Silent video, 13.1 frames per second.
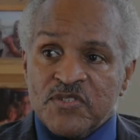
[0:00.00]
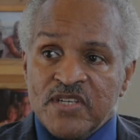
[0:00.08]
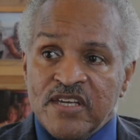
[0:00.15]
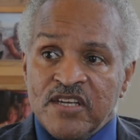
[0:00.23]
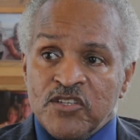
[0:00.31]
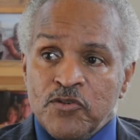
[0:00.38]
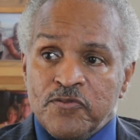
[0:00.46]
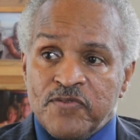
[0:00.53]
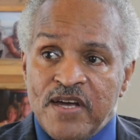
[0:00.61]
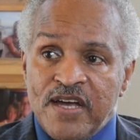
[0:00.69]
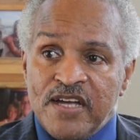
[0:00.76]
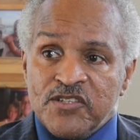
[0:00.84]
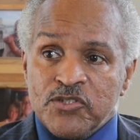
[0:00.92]
say, and you
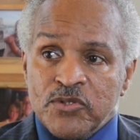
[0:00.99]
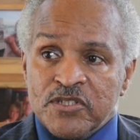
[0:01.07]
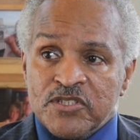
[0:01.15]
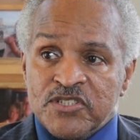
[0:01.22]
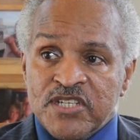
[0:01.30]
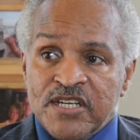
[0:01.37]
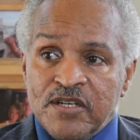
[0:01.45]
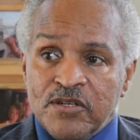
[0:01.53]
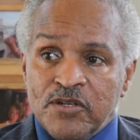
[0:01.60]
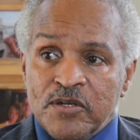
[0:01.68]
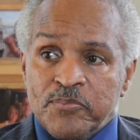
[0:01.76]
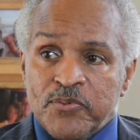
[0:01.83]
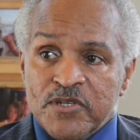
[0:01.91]
find you a
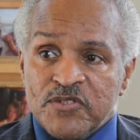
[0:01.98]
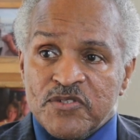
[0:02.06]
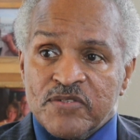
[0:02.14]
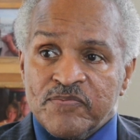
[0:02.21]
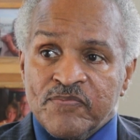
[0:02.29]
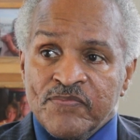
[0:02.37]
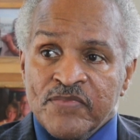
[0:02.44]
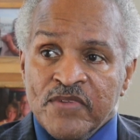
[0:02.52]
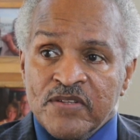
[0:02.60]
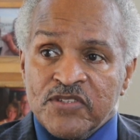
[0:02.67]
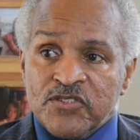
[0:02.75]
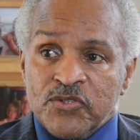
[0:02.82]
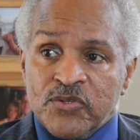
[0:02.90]
jail or prison
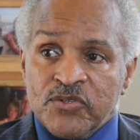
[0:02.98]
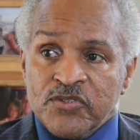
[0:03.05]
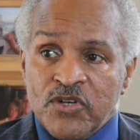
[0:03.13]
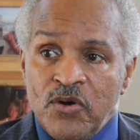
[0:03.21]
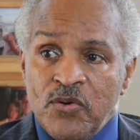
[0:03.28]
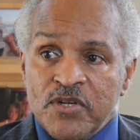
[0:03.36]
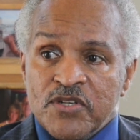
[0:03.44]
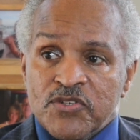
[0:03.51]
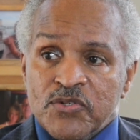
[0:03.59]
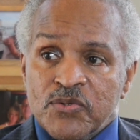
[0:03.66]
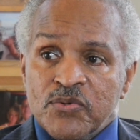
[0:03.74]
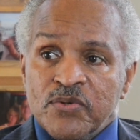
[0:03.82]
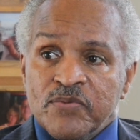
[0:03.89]
that you can go
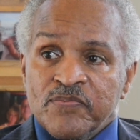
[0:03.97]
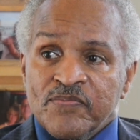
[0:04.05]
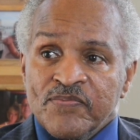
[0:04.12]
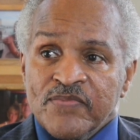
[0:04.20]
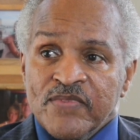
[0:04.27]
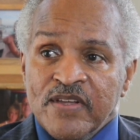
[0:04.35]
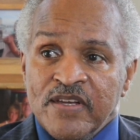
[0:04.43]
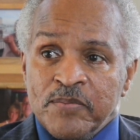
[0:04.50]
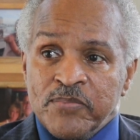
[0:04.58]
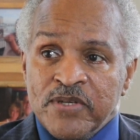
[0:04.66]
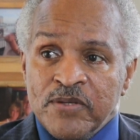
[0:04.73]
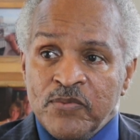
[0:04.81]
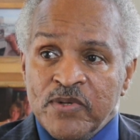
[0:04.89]
into
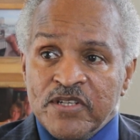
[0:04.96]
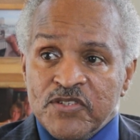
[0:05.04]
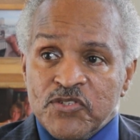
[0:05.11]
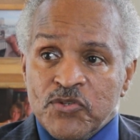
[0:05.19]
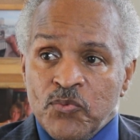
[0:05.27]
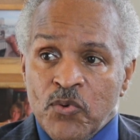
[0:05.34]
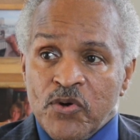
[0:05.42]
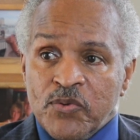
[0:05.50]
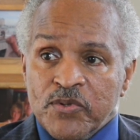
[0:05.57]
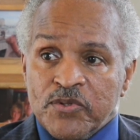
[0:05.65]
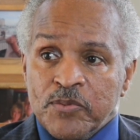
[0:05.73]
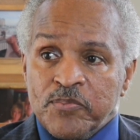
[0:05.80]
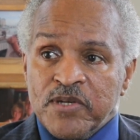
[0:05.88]
and be willing to work
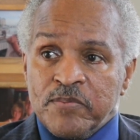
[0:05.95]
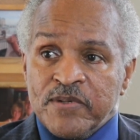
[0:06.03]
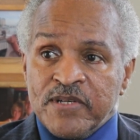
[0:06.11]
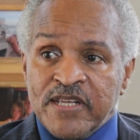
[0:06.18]
with the people.